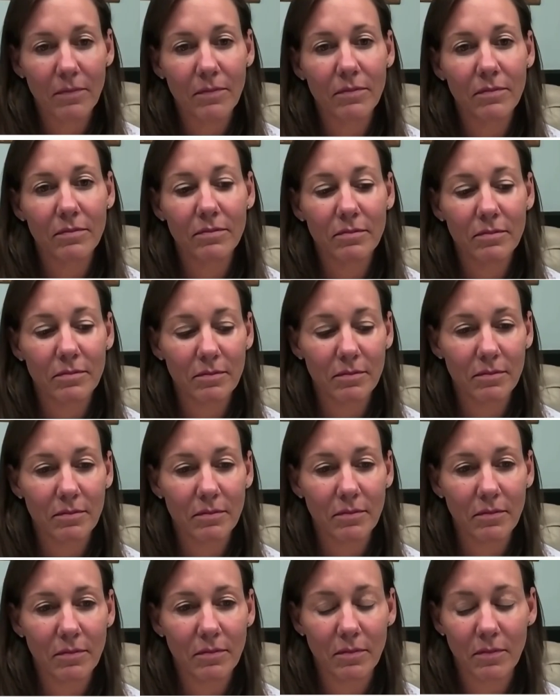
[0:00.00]

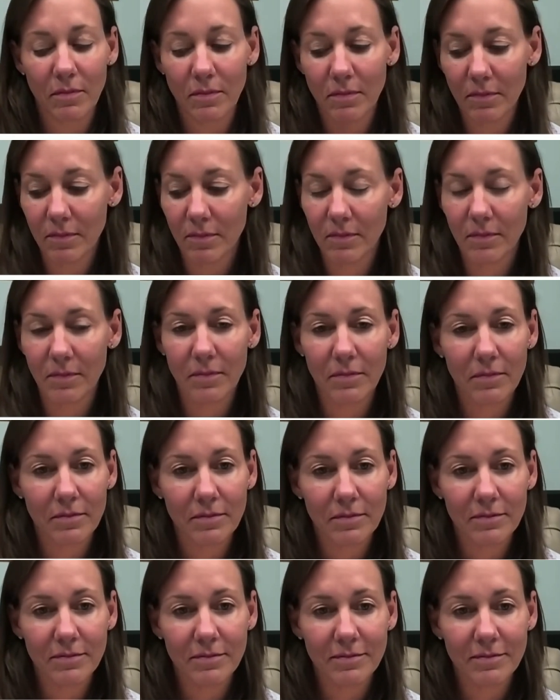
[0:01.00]

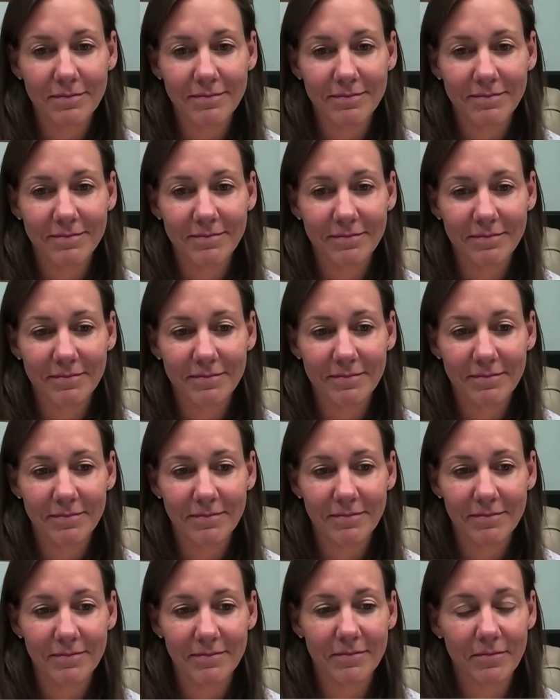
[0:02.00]

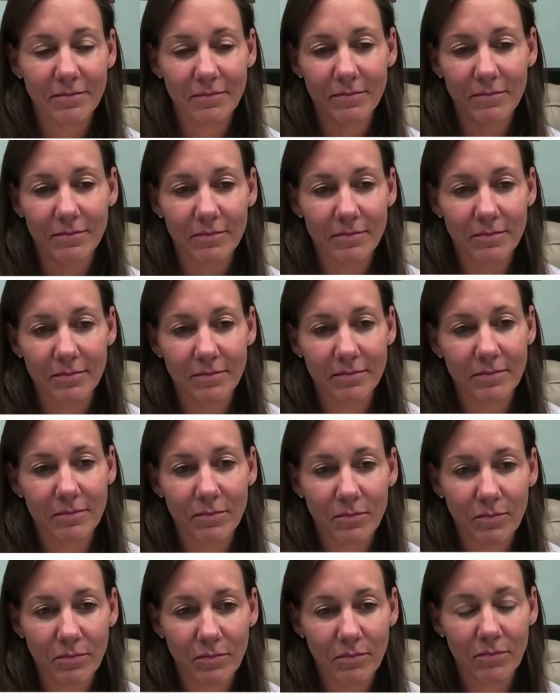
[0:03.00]

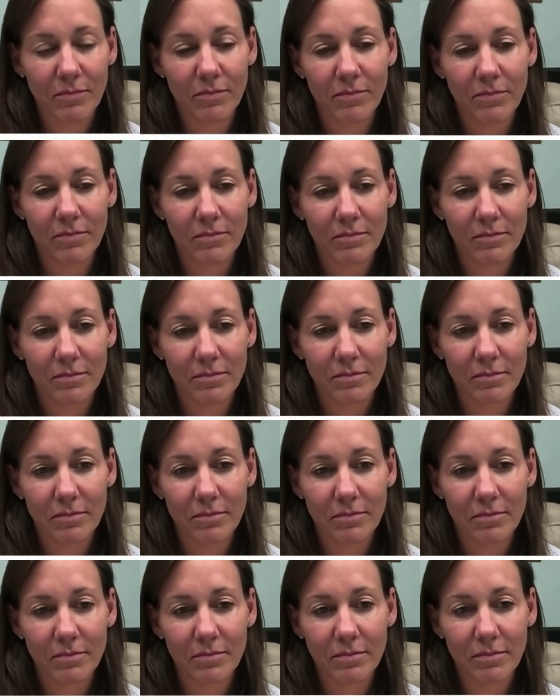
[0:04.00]

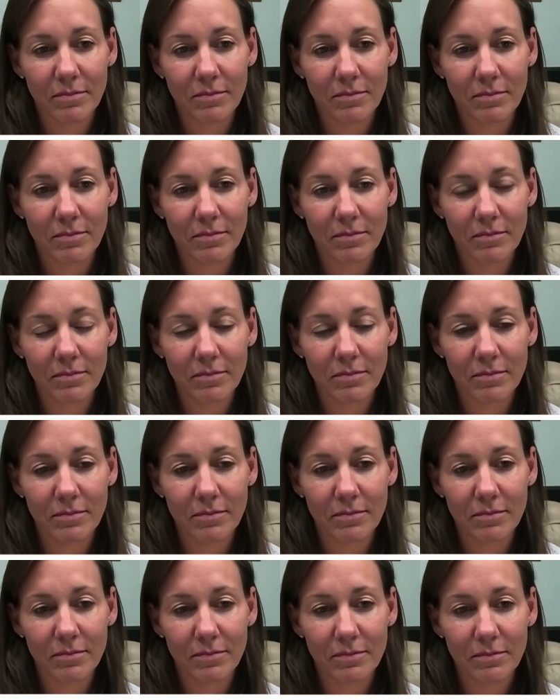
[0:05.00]

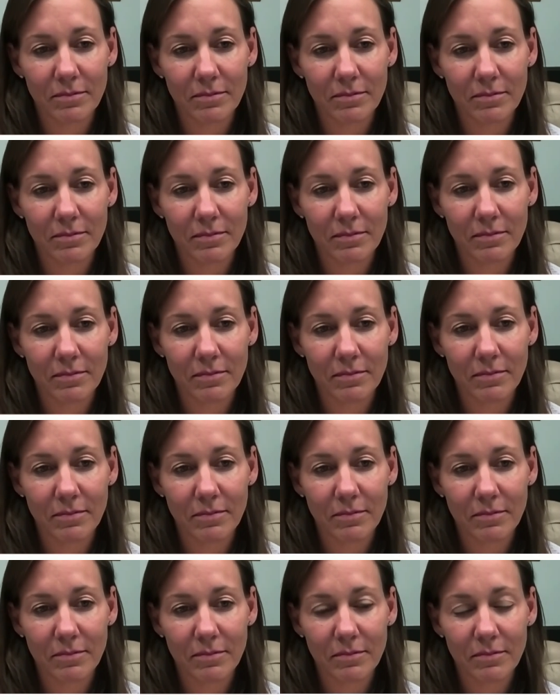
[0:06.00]

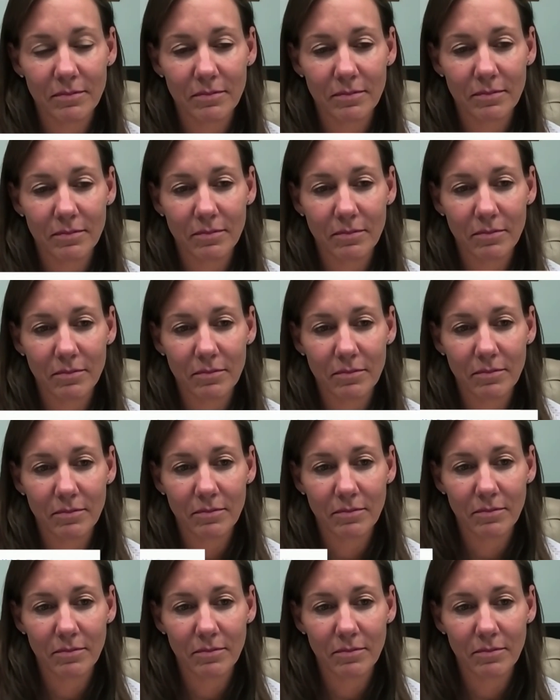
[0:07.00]
No words are spoken by the person on screen.